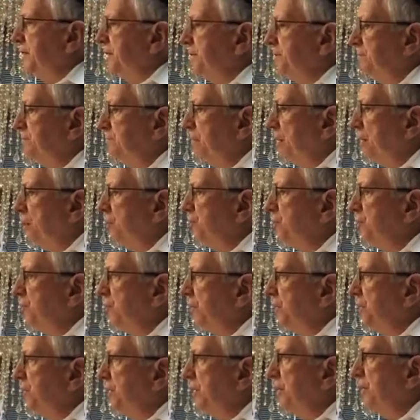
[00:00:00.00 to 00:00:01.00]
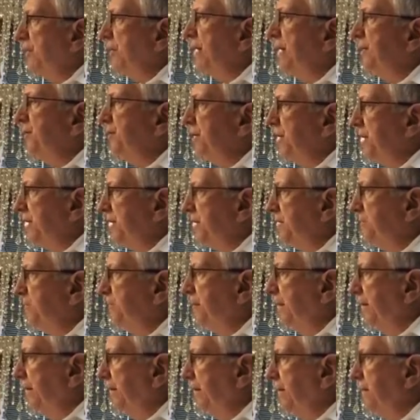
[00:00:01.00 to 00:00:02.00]
this post-regeneration
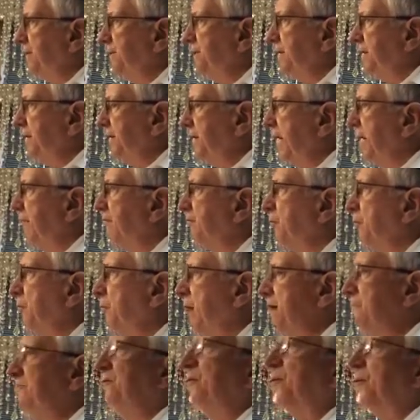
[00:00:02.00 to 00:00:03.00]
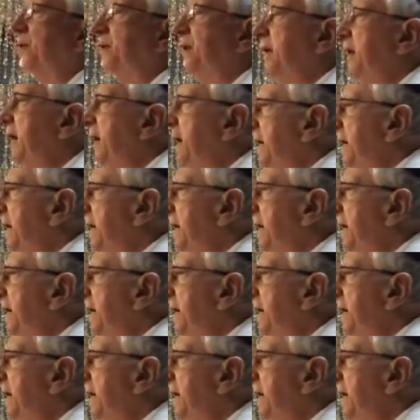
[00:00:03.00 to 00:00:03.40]
experience that they have to wait for.